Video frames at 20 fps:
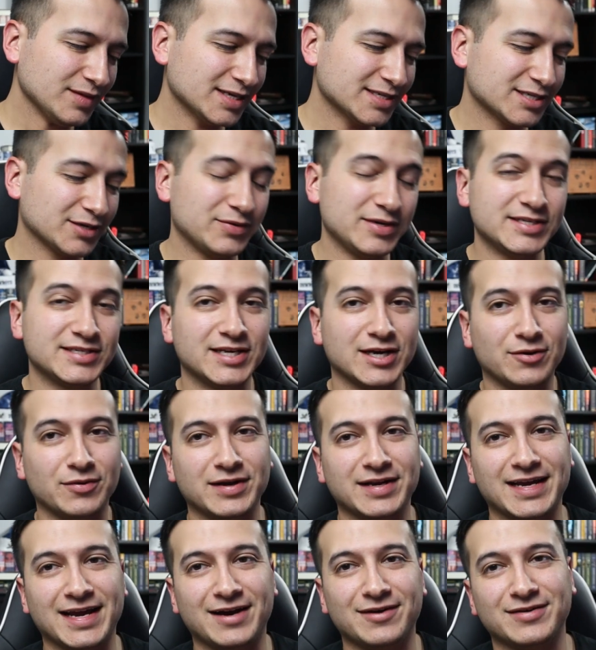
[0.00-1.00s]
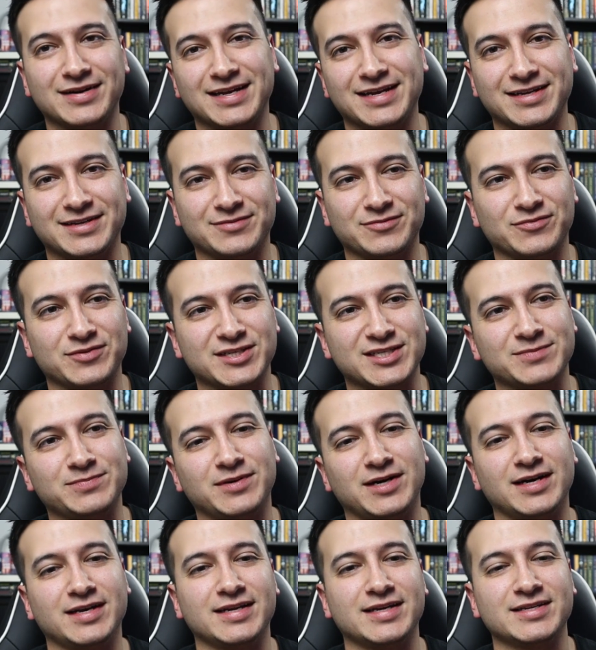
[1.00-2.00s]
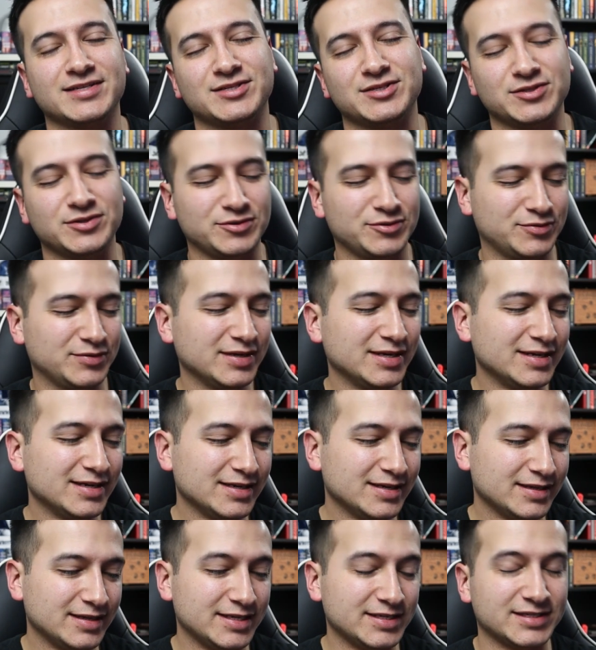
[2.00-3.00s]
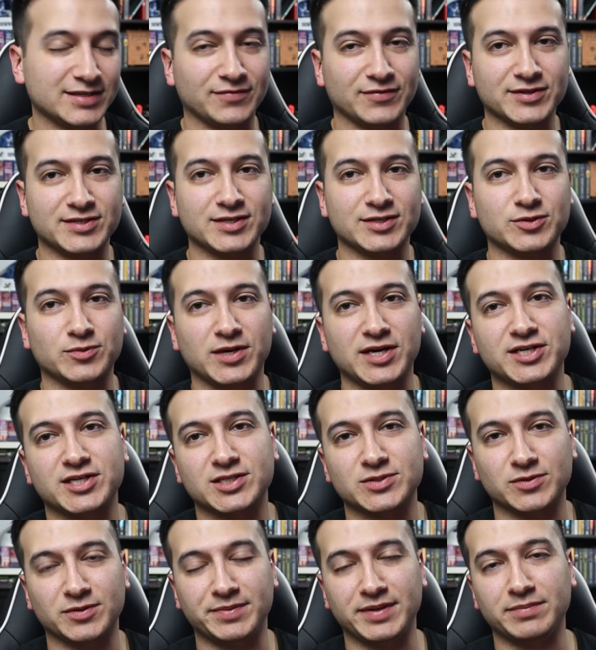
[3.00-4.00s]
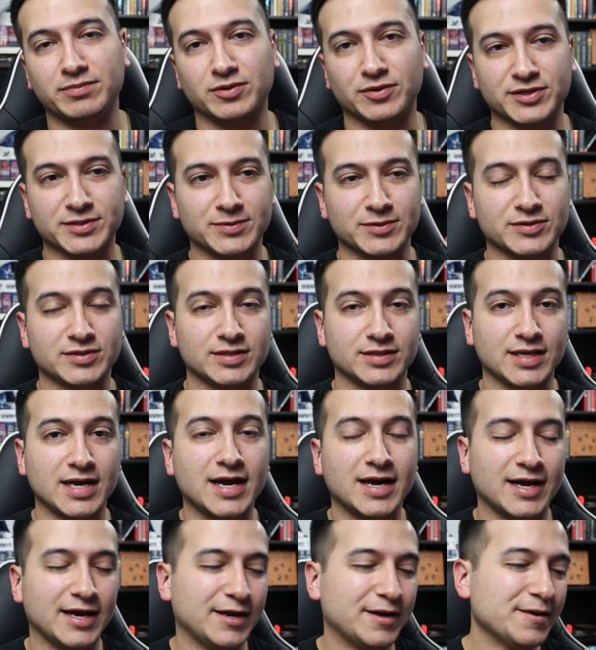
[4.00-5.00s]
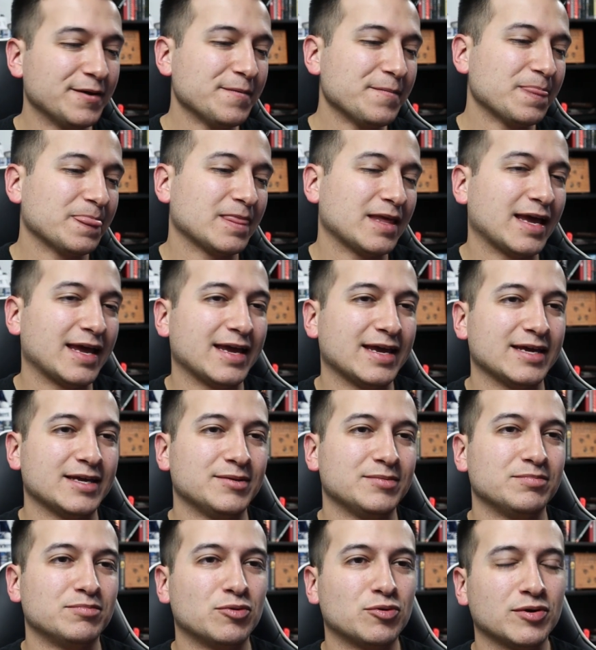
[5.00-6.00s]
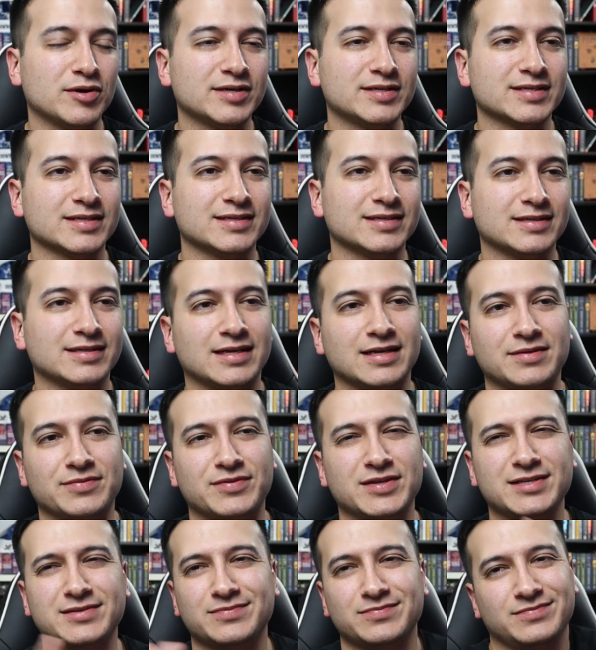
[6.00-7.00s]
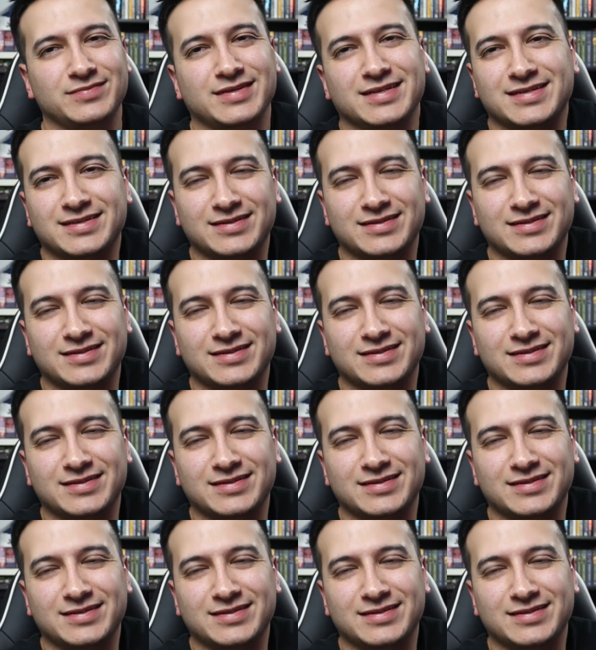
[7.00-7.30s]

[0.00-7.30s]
So he's going out and responding to these different situations where people are supposed to die, and Mort, it's